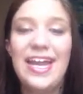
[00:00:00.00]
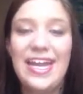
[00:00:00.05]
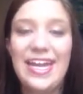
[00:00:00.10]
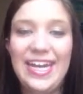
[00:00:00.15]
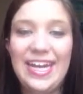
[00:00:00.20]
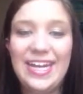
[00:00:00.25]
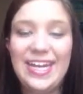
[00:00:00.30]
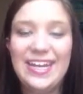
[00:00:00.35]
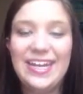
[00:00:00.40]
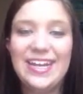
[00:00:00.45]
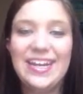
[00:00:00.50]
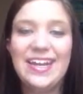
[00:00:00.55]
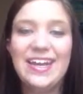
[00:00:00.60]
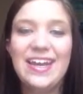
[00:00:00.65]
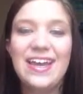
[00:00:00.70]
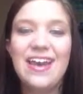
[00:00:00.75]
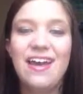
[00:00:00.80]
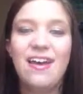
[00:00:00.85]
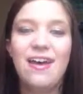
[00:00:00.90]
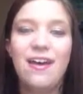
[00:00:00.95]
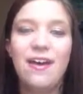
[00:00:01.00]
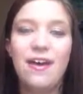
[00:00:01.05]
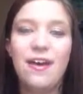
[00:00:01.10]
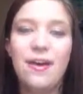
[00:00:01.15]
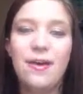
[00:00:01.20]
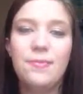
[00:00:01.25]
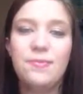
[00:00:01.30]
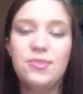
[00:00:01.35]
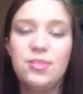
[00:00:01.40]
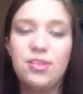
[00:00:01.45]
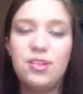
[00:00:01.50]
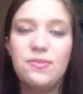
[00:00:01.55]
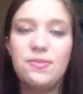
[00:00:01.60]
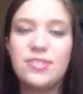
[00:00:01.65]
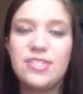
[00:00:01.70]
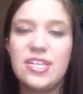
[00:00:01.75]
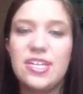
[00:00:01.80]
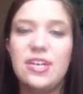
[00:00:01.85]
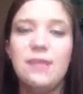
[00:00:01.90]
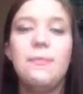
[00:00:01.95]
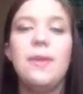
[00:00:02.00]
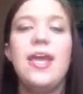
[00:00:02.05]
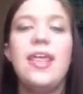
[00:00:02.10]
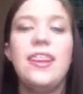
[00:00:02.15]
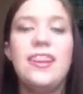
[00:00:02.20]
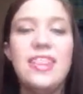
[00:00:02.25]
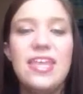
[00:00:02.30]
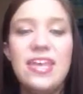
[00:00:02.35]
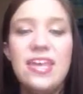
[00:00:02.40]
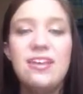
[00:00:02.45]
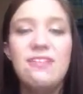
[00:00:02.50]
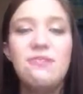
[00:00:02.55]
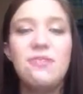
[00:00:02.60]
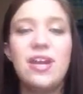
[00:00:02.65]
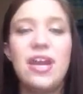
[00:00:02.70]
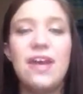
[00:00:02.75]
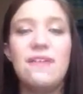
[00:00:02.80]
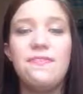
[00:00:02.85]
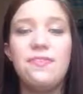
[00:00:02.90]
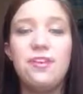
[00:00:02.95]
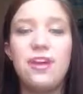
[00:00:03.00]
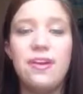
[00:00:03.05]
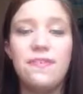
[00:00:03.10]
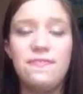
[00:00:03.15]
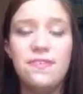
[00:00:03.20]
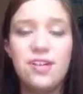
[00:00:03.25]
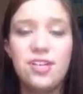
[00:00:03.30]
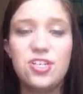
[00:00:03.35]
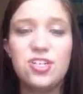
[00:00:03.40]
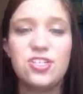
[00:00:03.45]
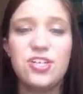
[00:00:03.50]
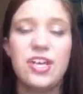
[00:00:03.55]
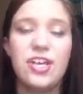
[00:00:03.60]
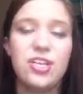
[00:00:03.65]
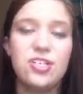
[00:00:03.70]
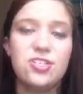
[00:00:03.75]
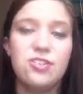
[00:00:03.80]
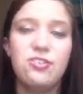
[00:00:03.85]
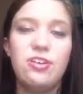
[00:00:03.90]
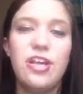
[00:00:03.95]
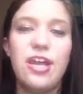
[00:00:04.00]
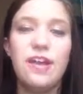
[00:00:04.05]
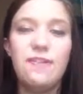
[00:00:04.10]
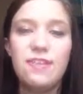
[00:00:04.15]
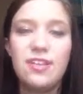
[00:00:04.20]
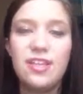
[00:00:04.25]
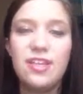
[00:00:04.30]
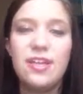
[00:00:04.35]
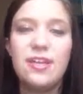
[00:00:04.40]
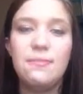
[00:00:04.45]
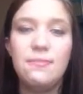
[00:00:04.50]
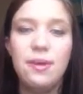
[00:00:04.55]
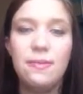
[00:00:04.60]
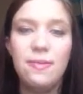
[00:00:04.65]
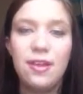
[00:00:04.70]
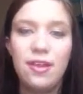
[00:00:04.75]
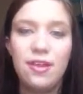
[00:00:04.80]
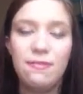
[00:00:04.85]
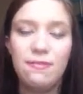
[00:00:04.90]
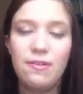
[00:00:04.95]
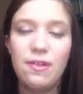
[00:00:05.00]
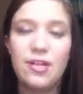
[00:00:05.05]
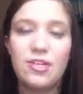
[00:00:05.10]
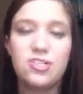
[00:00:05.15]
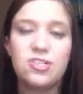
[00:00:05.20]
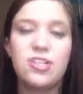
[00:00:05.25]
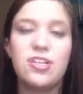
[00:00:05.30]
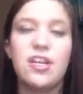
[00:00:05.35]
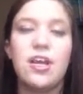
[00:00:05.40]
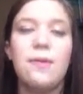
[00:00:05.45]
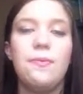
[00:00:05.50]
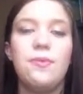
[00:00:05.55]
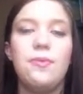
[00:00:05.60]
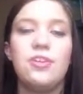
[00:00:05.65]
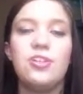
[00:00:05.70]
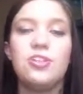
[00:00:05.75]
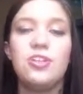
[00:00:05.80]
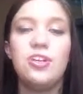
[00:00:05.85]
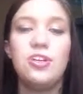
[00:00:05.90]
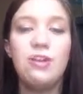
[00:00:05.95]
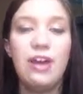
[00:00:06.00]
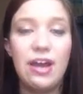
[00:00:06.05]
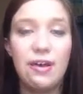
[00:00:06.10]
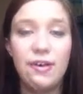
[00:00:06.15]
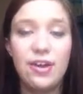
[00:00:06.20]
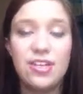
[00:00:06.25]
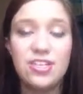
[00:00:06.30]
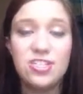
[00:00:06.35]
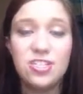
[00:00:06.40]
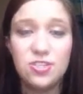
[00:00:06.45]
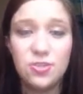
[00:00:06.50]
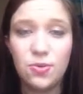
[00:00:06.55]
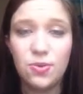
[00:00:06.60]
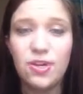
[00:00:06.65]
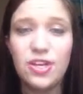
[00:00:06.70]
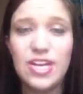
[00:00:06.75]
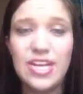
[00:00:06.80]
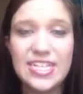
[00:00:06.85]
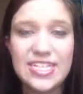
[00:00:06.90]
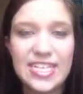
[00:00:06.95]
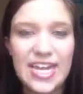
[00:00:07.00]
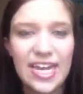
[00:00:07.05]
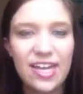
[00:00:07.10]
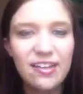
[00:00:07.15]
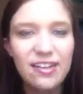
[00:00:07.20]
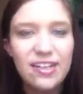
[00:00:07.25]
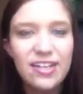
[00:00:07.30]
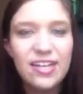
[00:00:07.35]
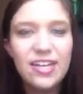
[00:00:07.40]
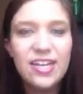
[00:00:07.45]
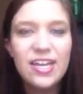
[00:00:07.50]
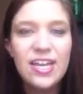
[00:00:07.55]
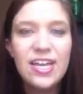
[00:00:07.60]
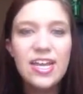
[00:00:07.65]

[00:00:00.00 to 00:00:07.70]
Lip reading: And show you what's in them, and then after I finish, show you everything in my makeup collection, I'm going to show you how I store it exactly.